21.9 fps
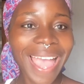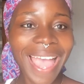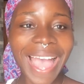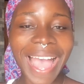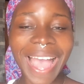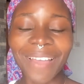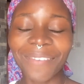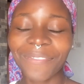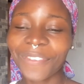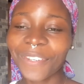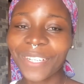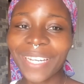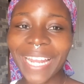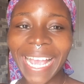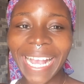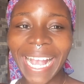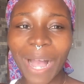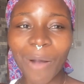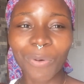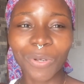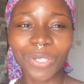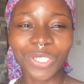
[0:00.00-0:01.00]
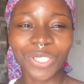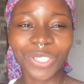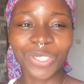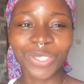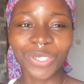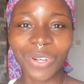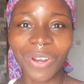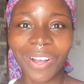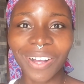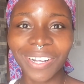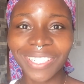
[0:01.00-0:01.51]
i feel like i was
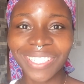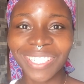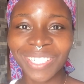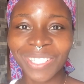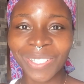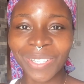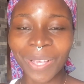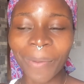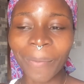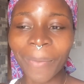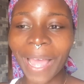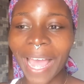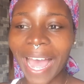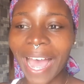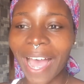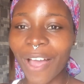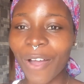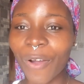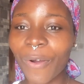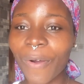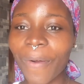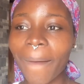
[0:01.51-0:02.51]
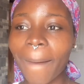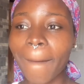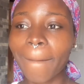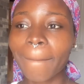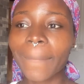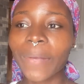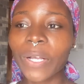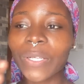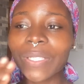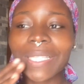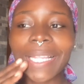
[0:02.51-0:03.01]
drugged somehow
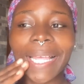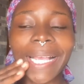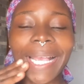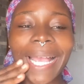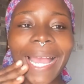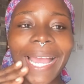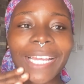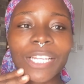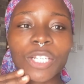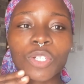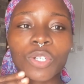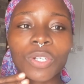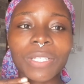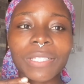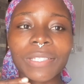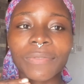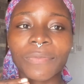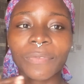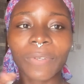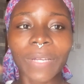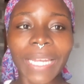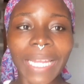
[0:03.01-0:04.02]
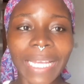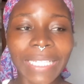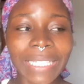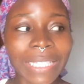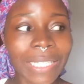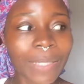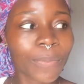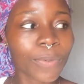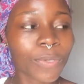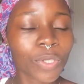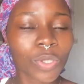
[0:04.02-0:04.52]
because like i just fell
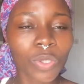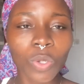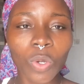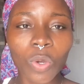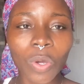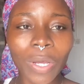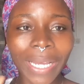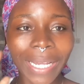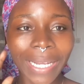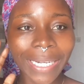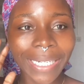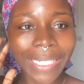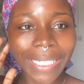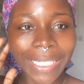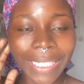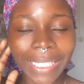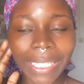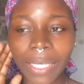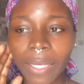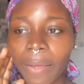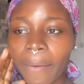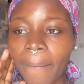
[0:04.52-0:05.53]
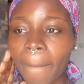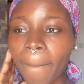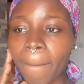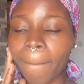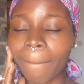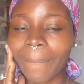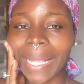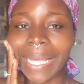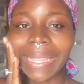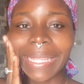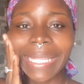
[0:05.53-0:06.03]
asleep so early
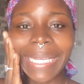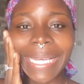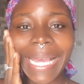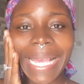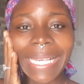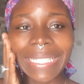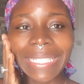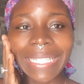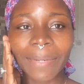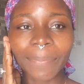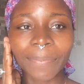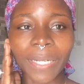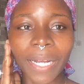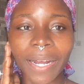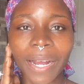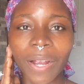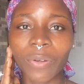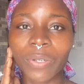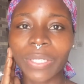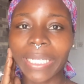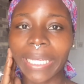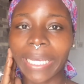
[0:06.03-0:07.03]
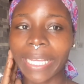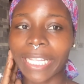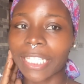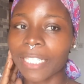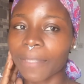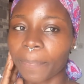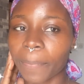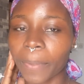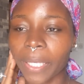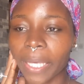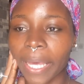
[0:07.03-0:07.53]
i think i slept around 8
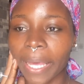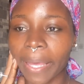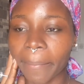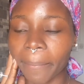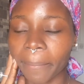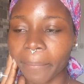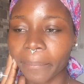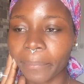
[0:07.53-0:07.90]
p.m